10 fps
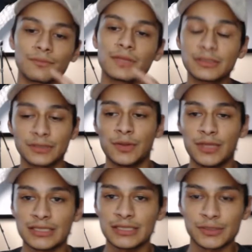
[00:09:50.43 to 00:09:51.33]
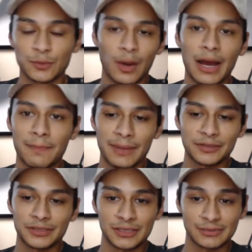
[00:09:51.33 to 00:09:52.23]
So this is why
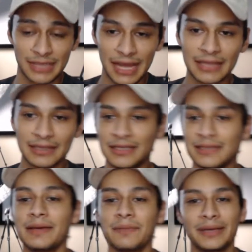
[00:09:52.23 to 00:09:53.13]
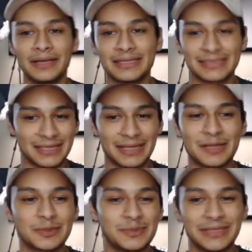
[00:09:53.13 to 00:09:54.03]
Pinterest comes in handy, because it
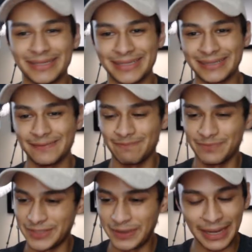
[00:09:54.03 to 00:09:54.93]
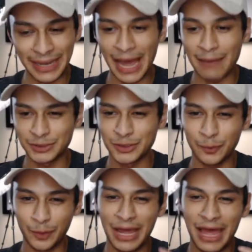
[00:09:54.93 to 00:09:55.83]
allows me to capture
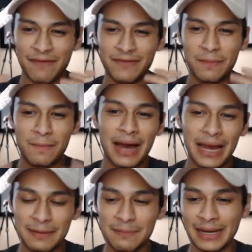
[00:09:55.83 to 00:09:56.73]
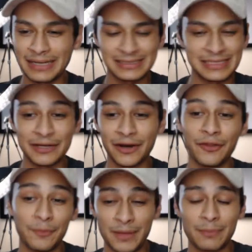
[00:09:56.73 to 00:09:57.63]
what I have in mind by seeing
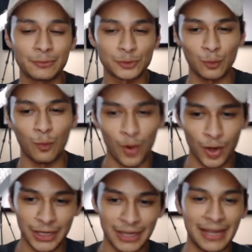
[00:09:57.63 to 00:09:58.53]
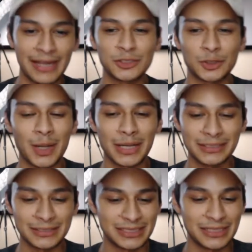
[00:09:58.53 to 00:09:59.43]
other people's work and
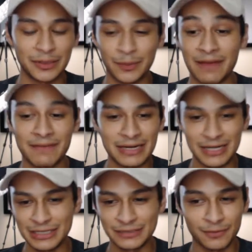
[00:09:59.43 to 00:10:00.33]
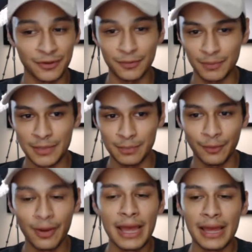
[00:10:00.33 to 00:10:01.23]
trying to grab ideas from other
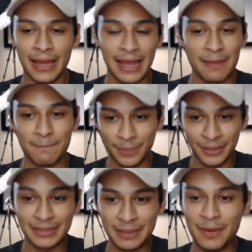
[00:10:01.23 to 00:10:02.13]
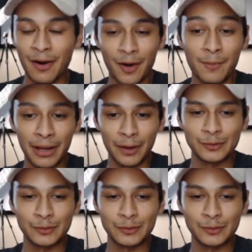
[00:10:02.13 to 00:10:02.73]
people and put them on my own